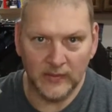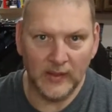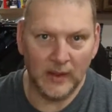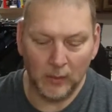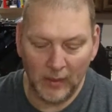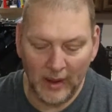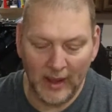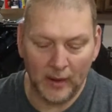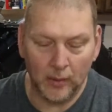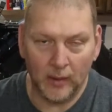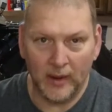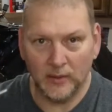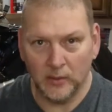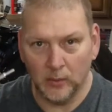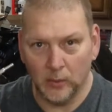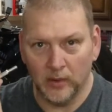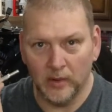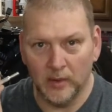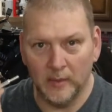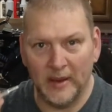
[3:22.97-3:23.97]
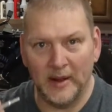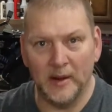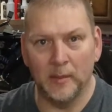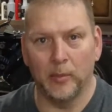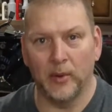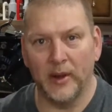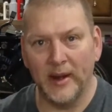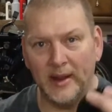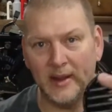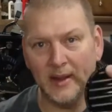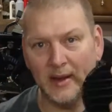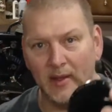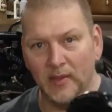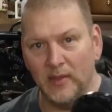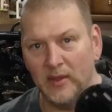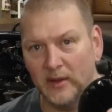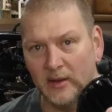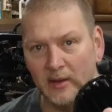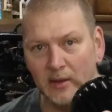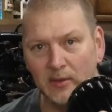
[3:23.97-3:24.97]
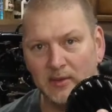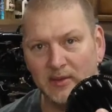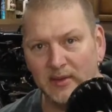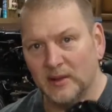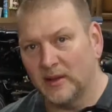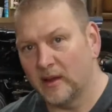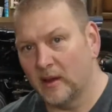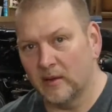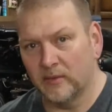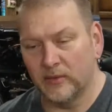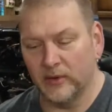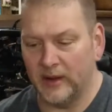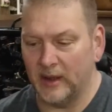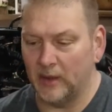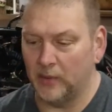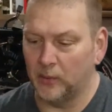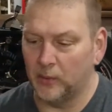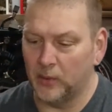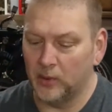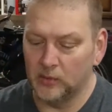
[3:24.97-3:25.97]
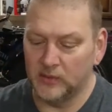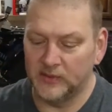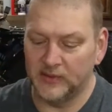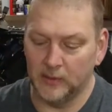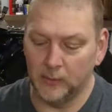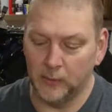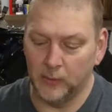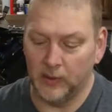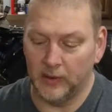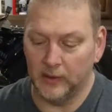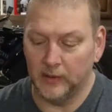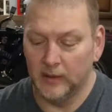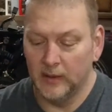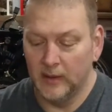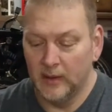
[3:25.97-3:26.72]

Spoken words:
That way I don't have to worry about it breaking and then losing the cover down the road somewhere.